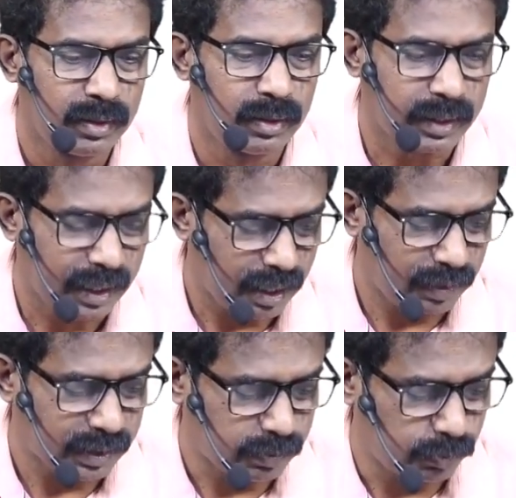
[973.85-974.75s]
Okay, now
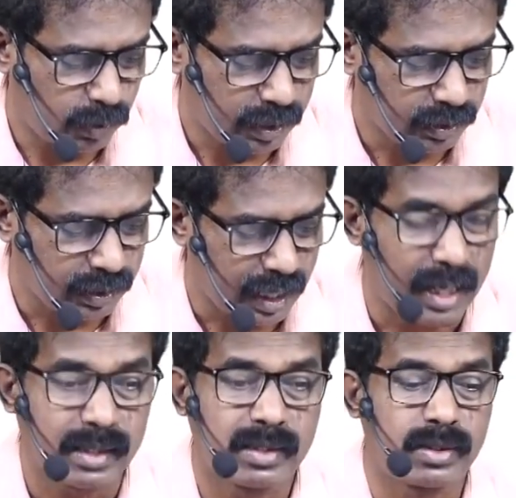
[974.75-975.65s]
let's move on to the
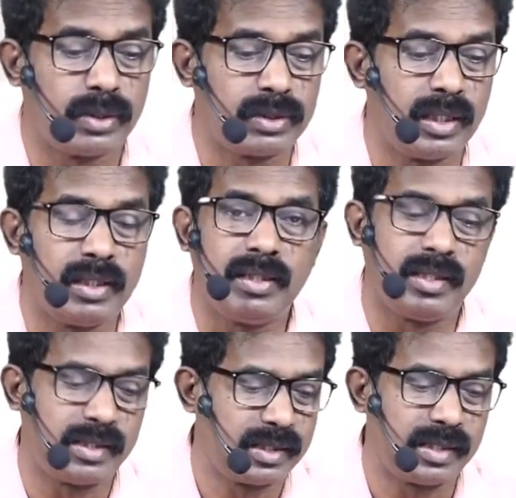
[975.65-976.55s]
last question in
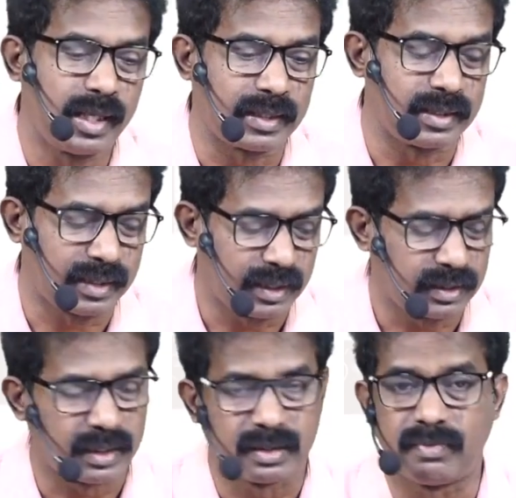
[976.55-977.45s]
this exercise.
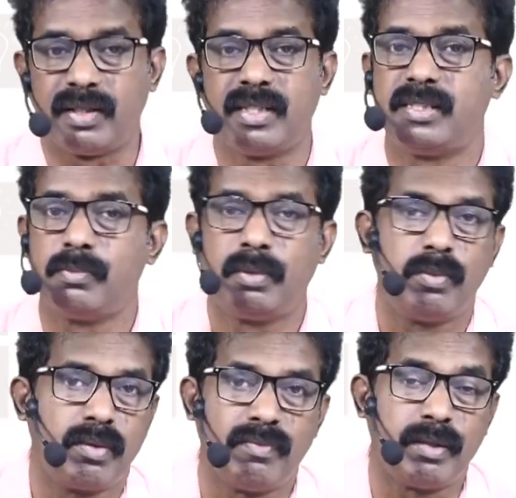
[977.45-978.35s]
That's a very simple
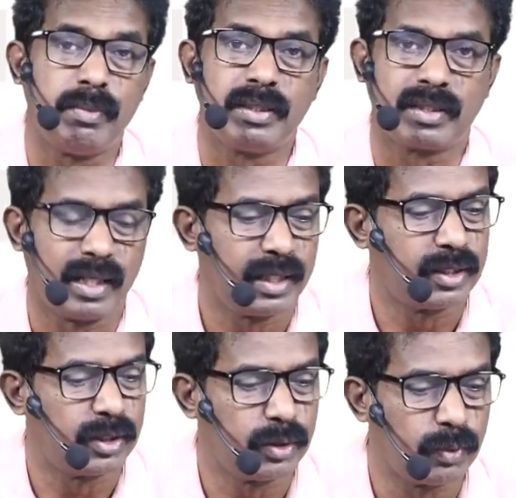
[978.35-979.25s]
one, very much
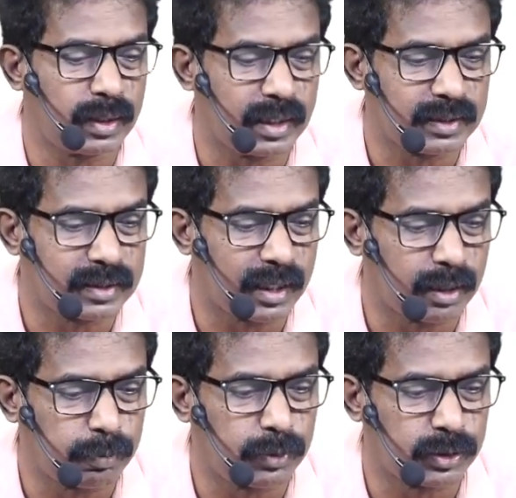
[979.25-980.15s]
related to your 10th
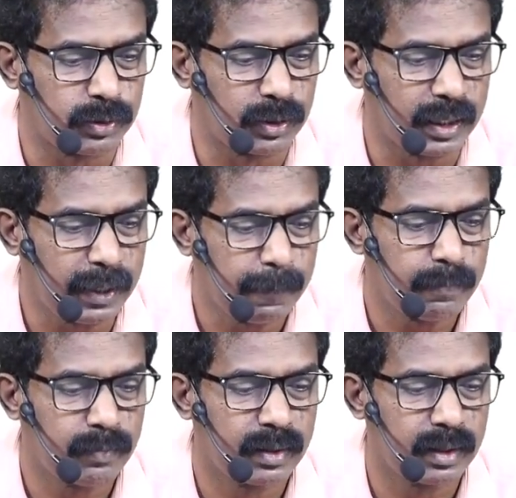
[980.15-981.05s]
standard portion only.
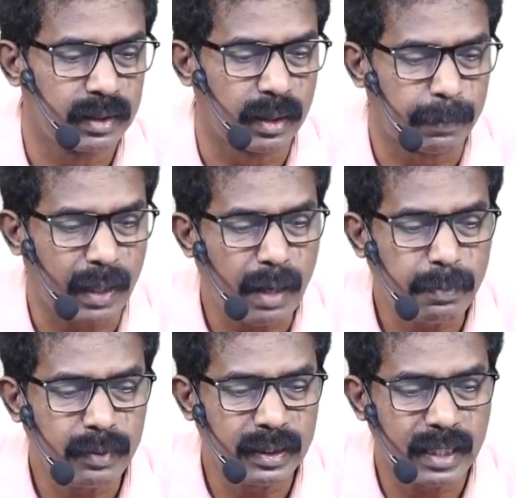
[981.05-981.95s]
The
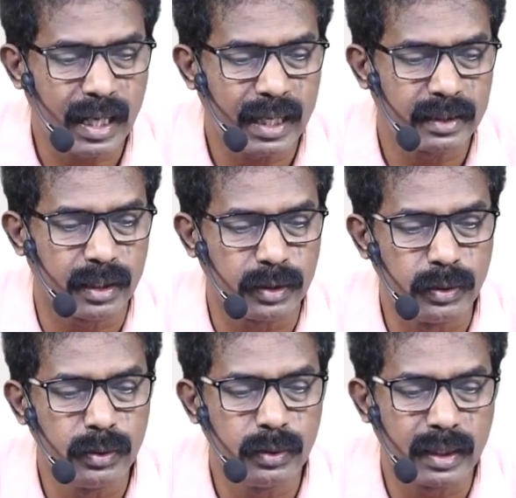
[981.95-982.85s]
probability that a
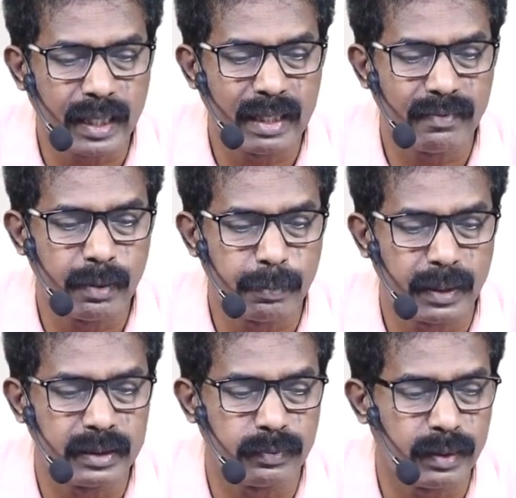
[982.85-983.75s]
new railway
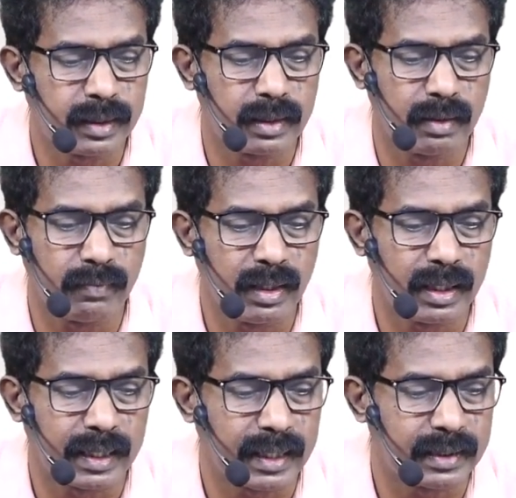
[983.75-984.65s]
bridge will
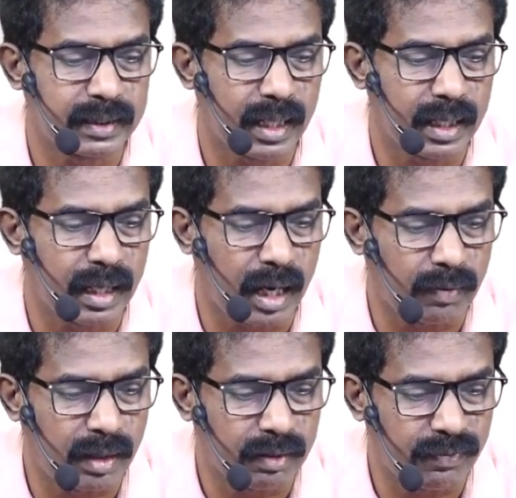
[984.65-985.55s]
get an
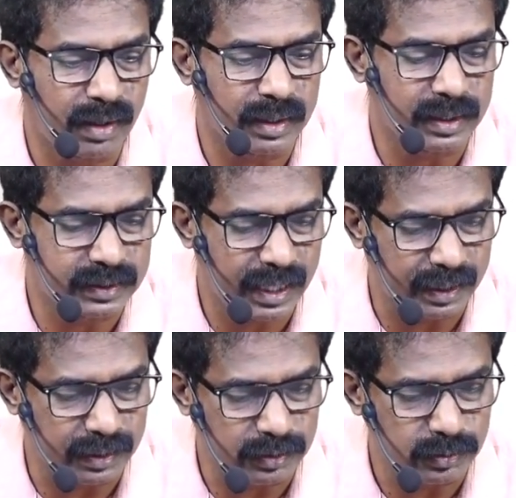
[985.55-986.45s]
award for
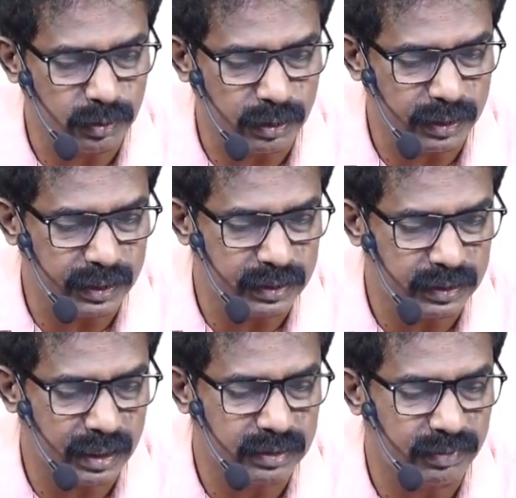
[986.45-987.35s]
design. So D
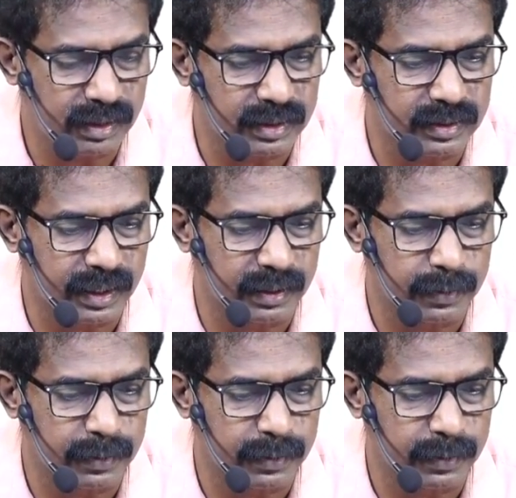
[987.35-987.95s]
stands for design.